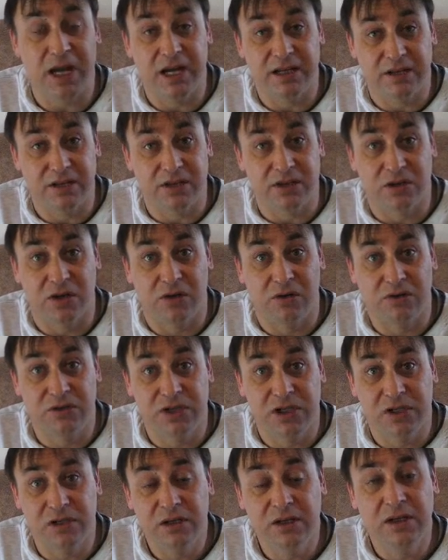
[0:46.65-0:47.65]
as a
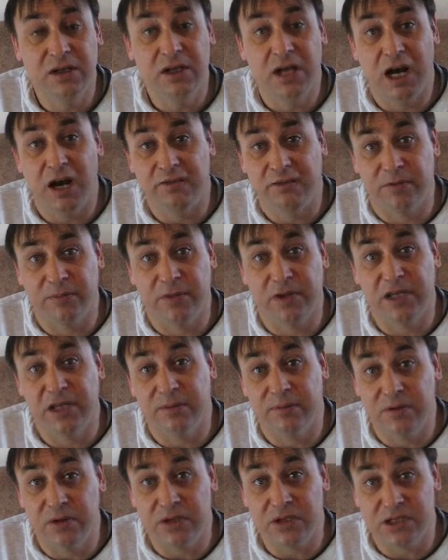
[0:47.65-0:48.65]
soldier after being
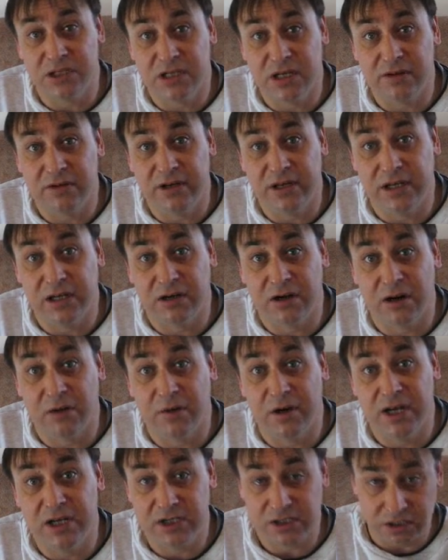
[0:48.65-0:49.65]
a mercenary in
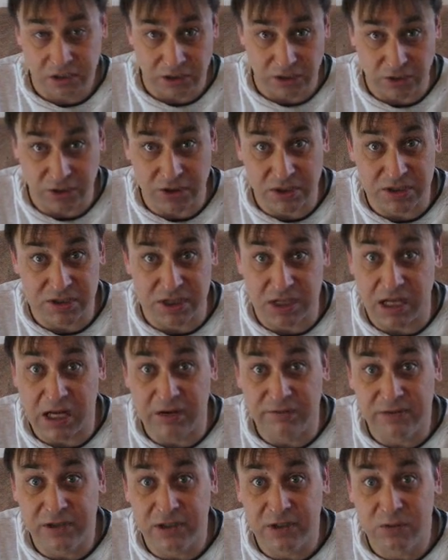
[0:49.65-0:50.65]
Croatia, the
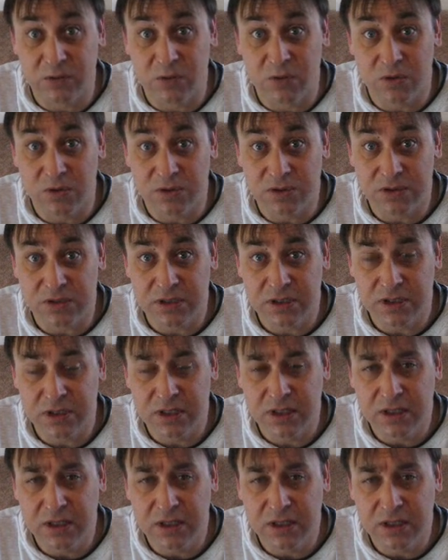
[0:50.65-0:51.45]
Yugoslavian wars.